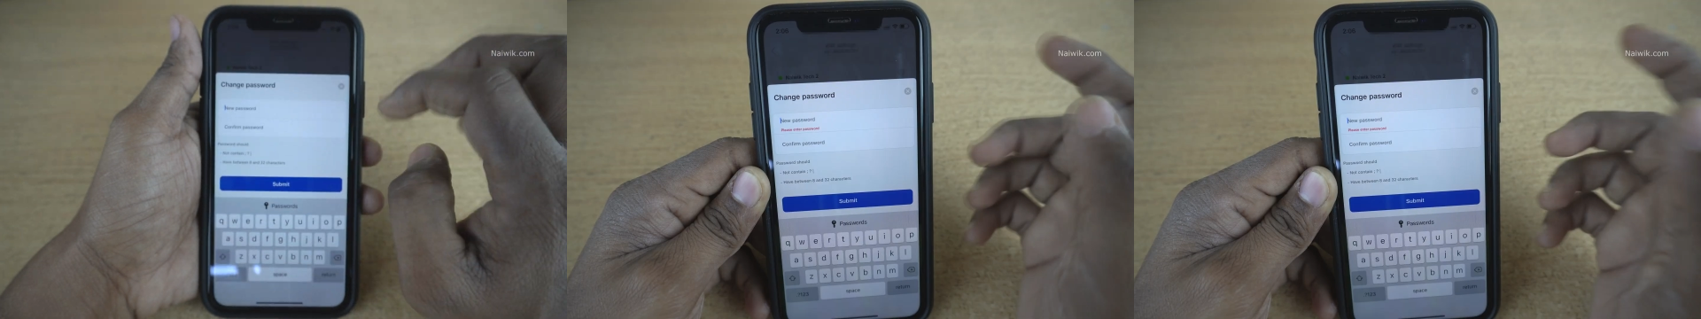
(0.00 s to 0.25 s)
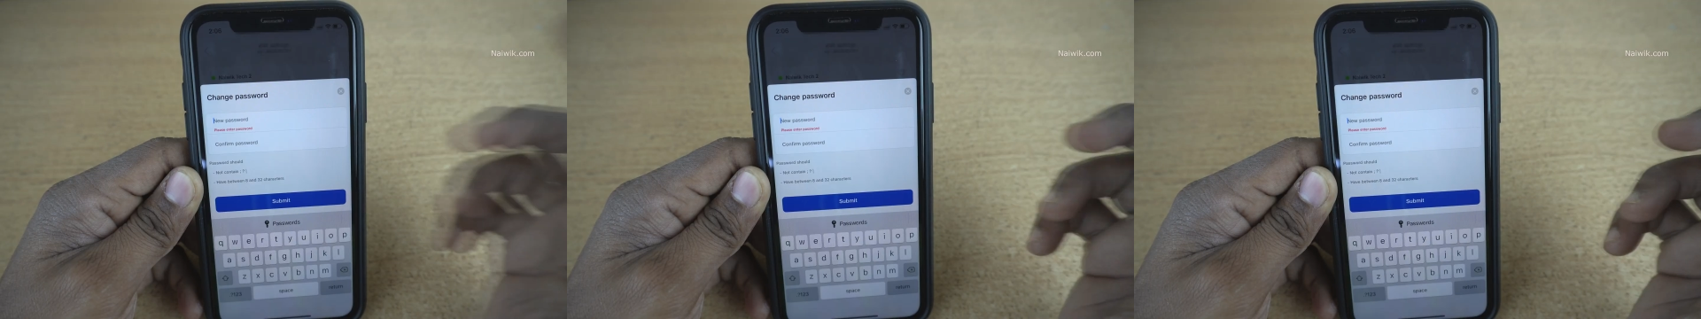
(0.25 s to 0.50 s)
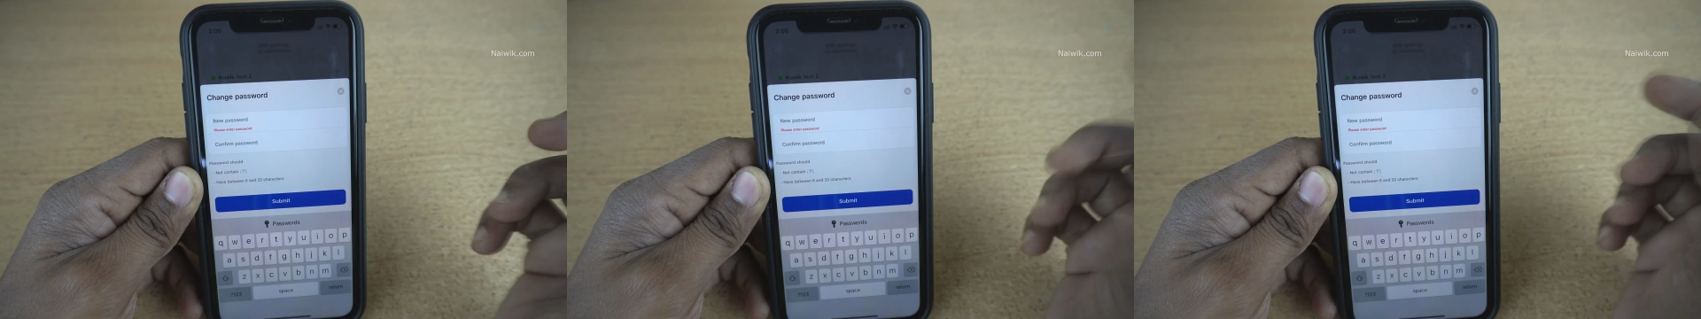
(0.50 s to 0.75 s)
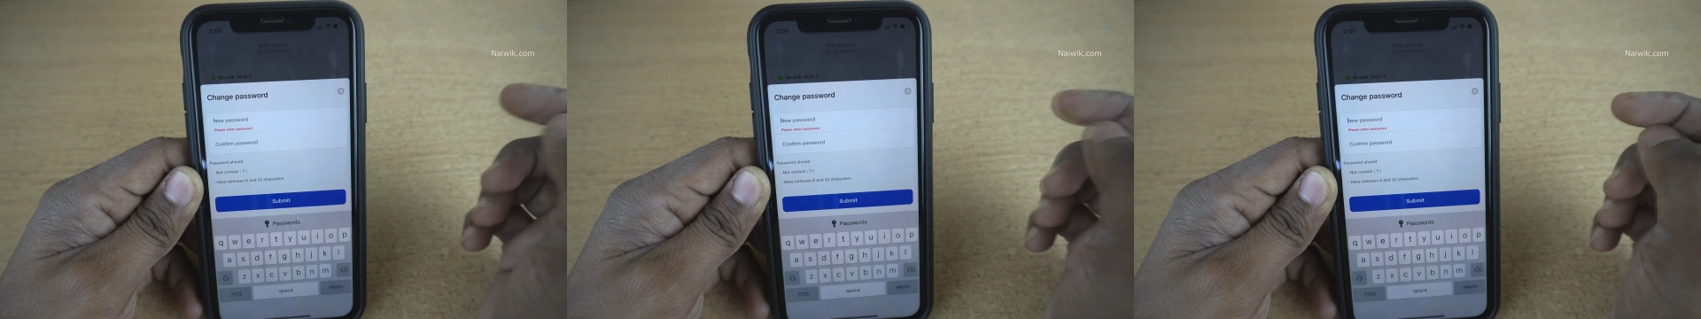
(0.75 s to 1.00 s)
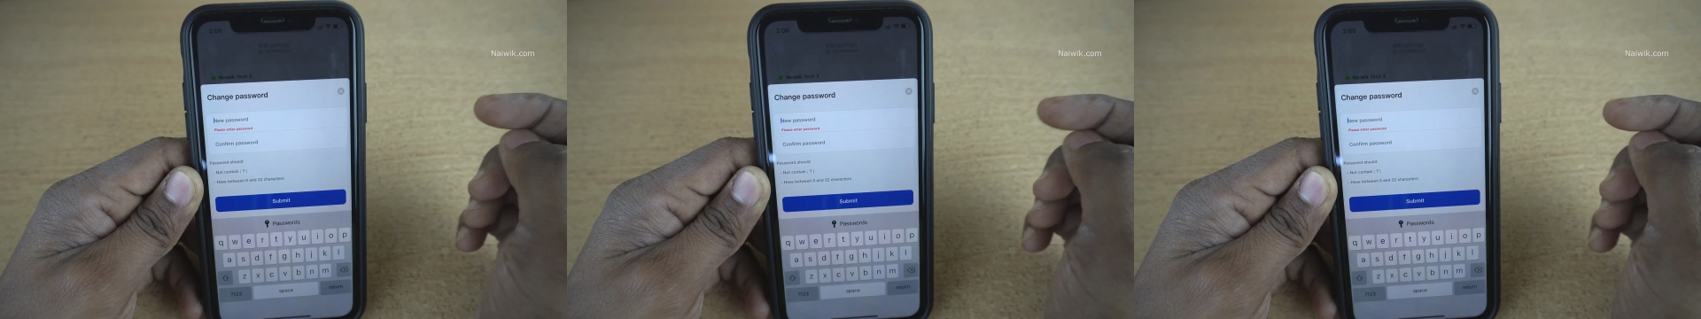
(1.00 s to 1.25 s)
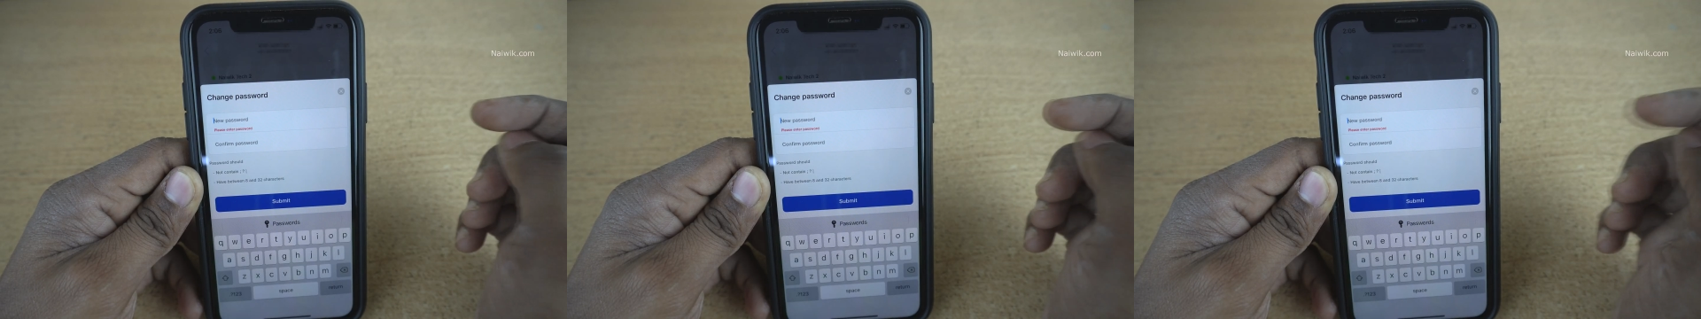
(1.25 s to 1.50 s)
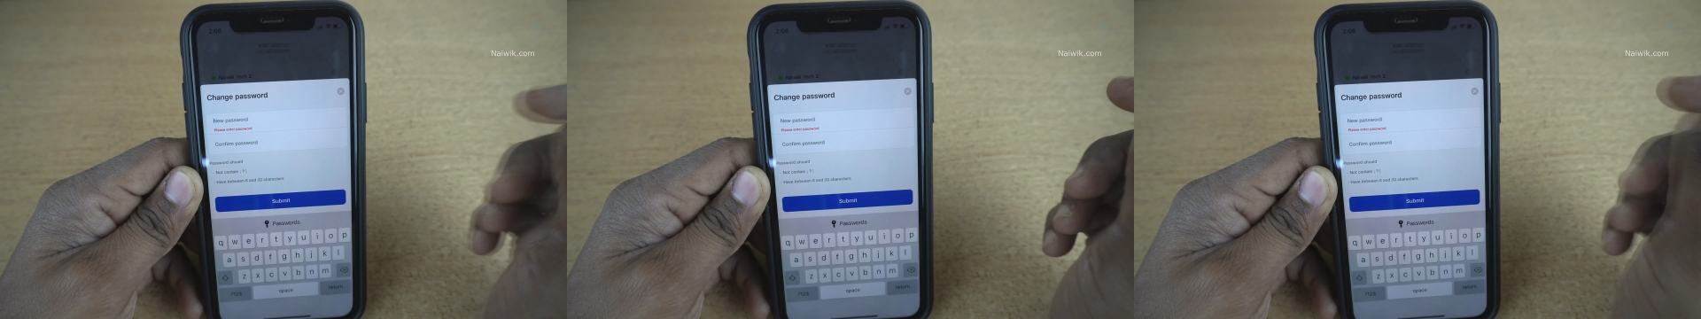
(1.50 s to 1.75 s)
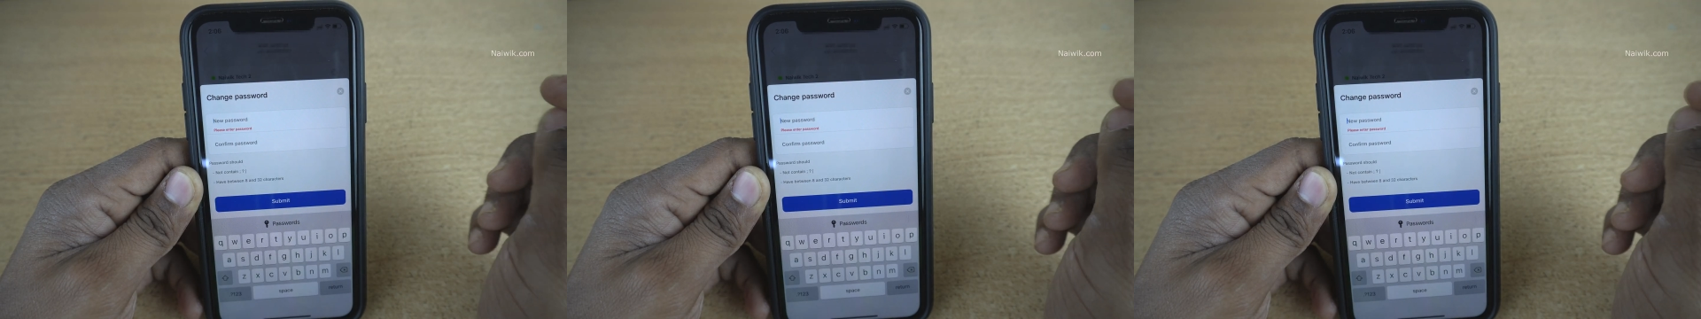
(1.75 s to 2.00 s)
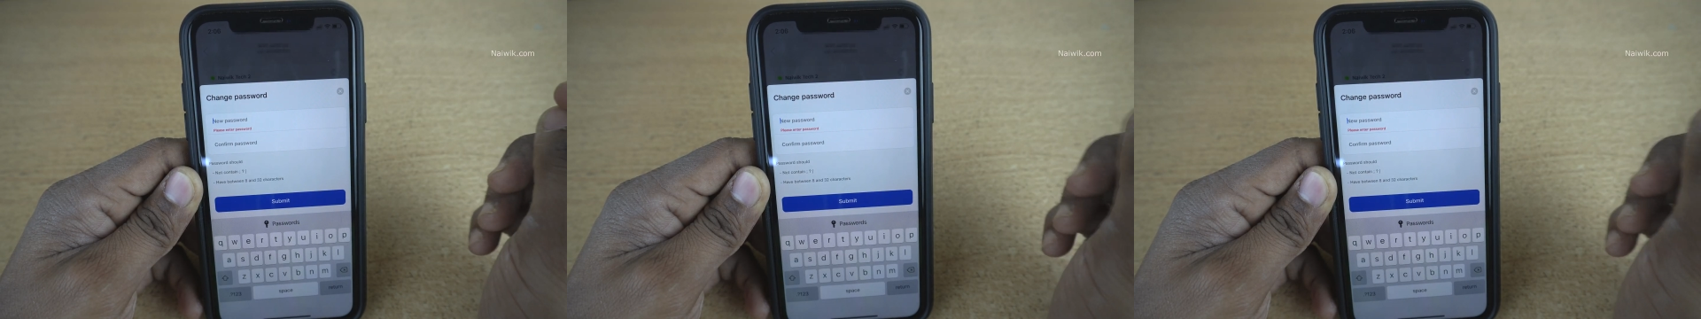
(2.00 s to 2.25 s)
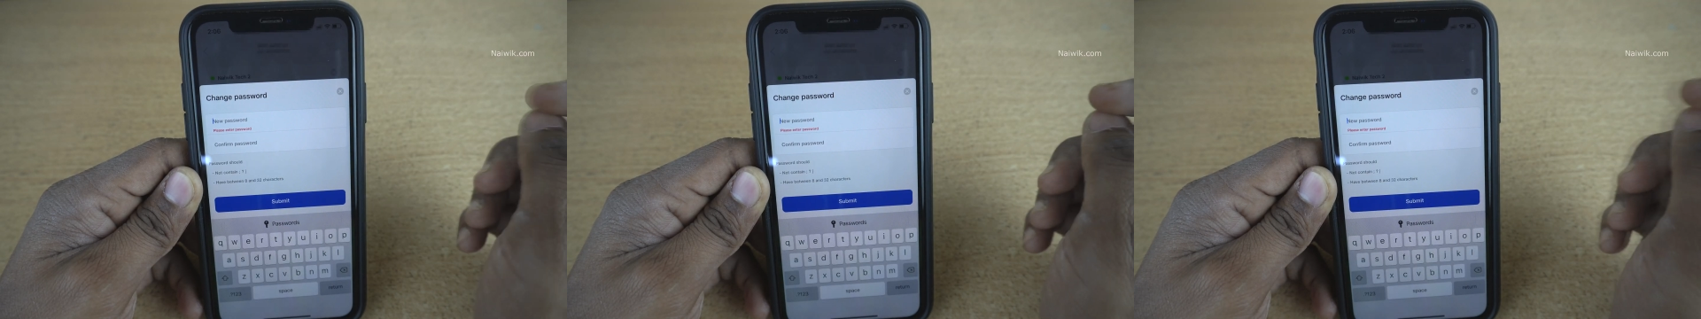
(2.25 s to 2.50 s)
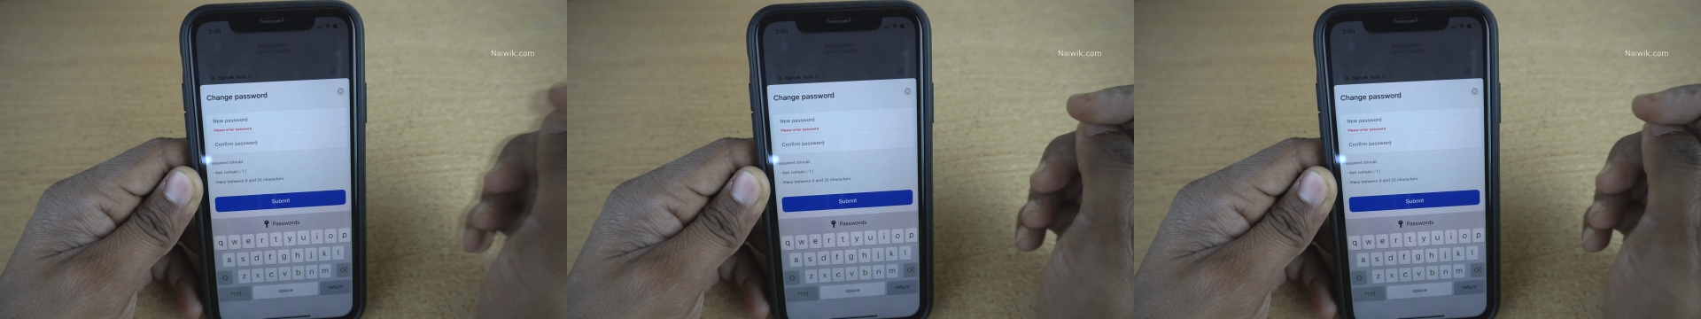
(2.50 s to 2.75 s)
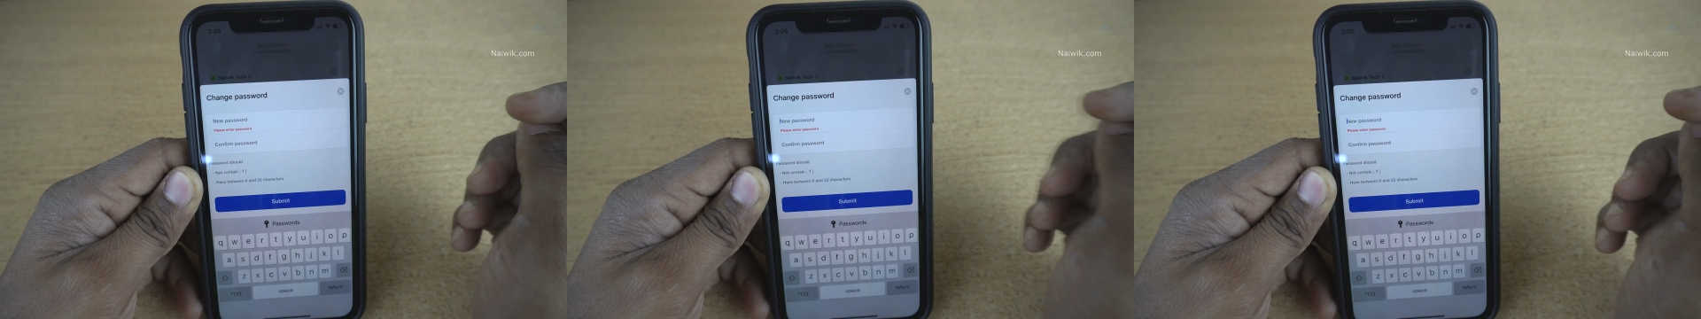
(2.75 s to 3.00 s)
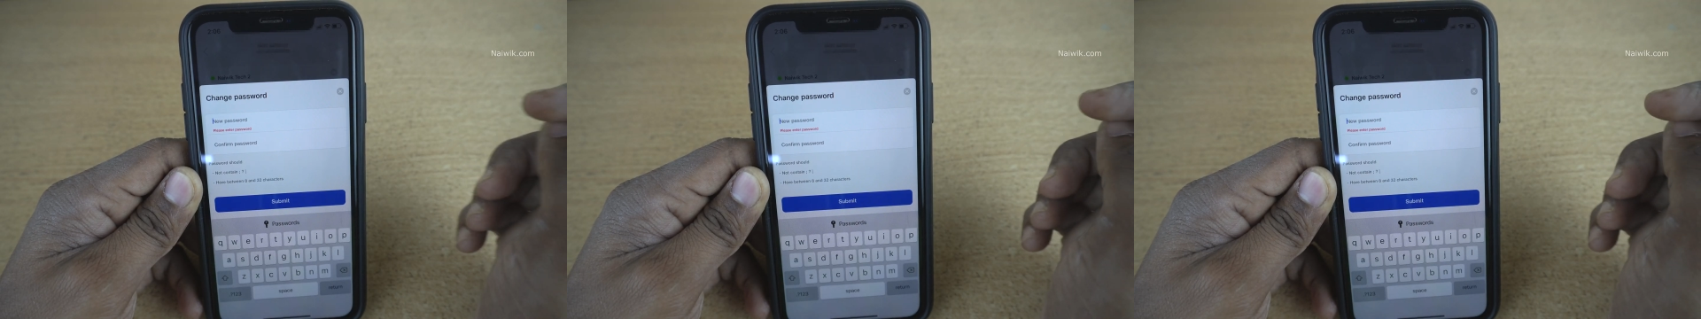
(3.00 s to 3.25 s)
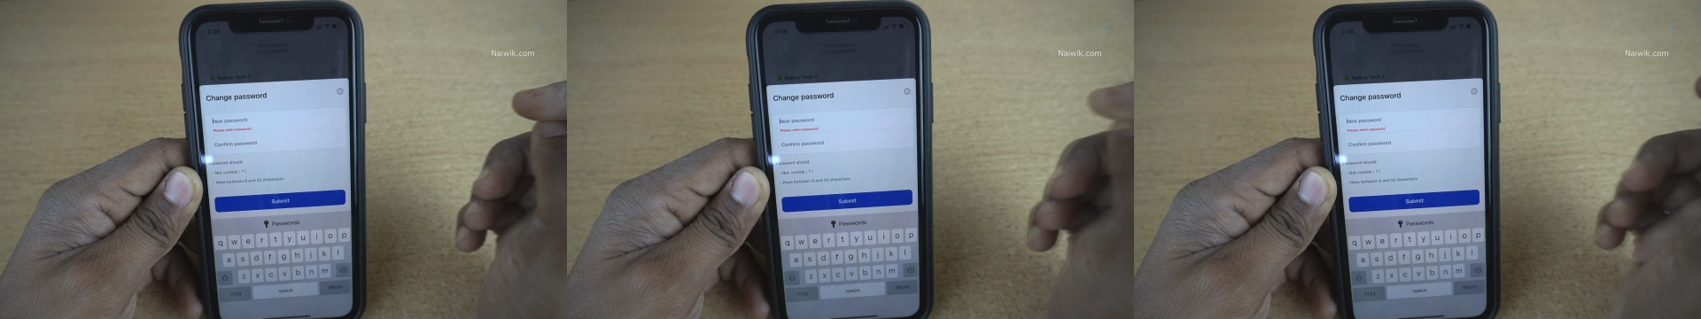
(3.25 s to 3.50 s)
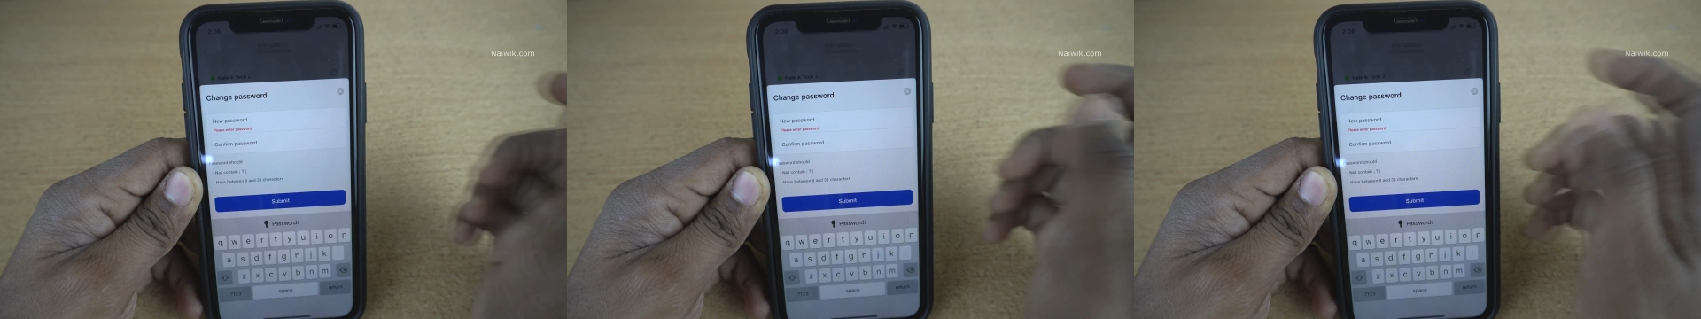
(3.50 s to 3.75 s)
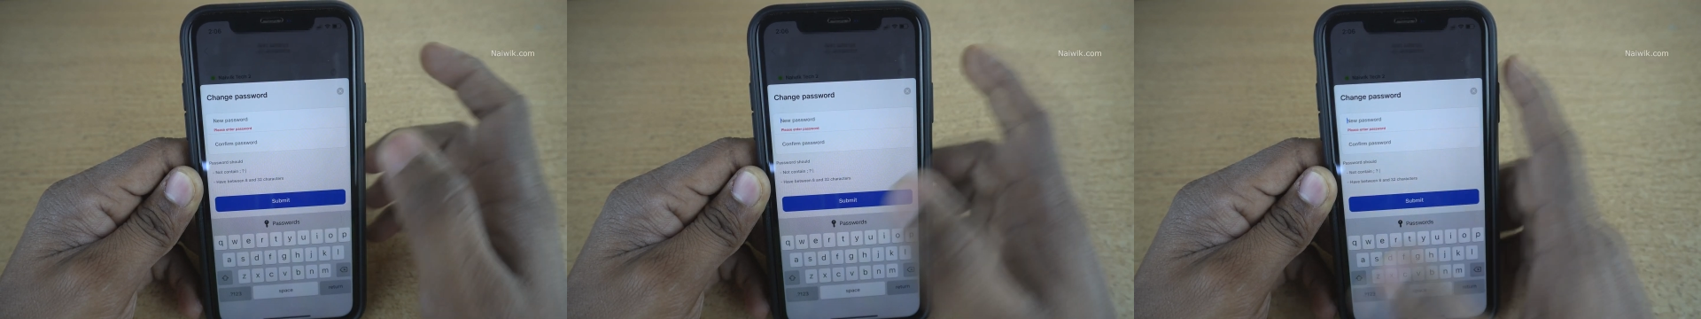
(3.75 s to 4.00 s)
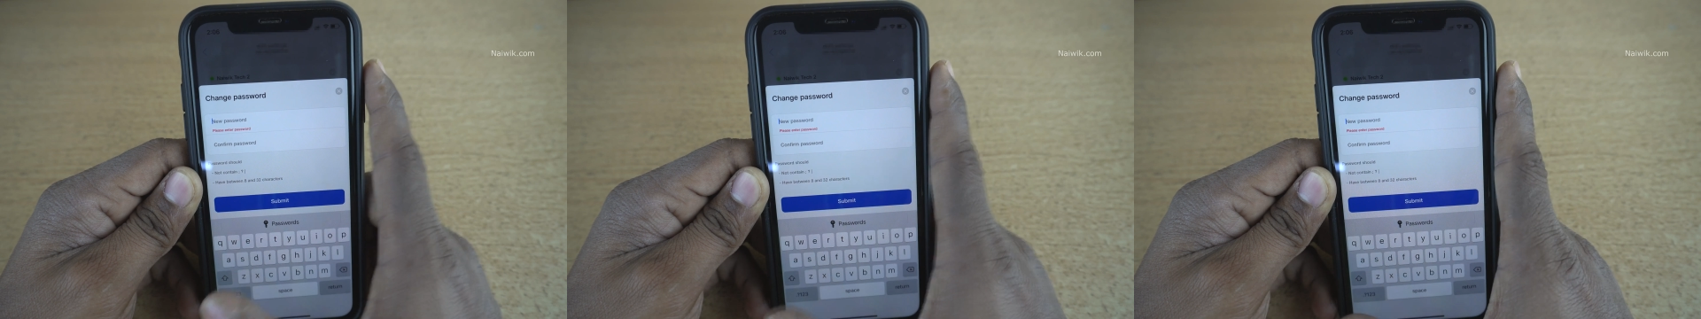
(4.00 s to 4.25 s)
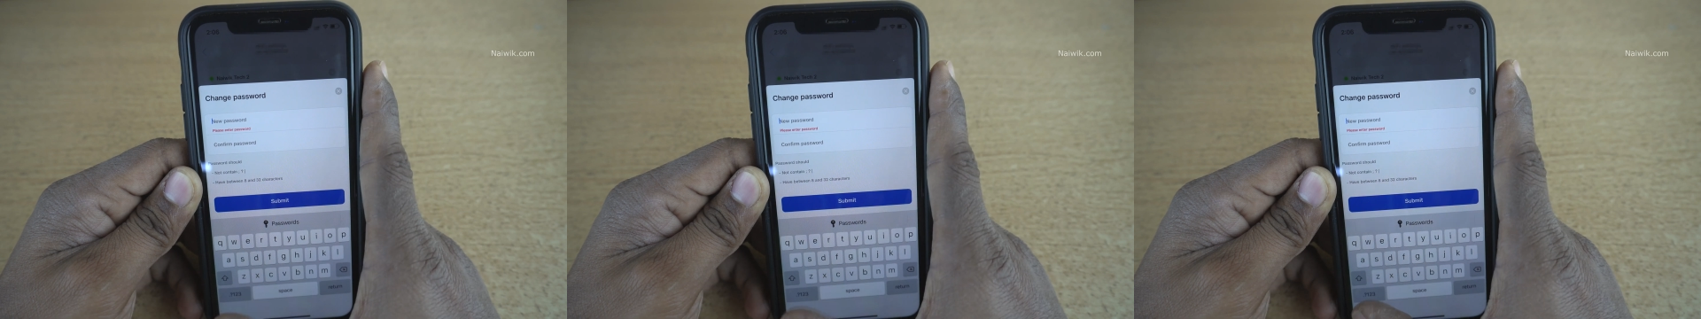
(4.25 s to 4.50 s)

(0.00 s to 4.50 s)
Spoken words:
Nobody's mouth can be seen.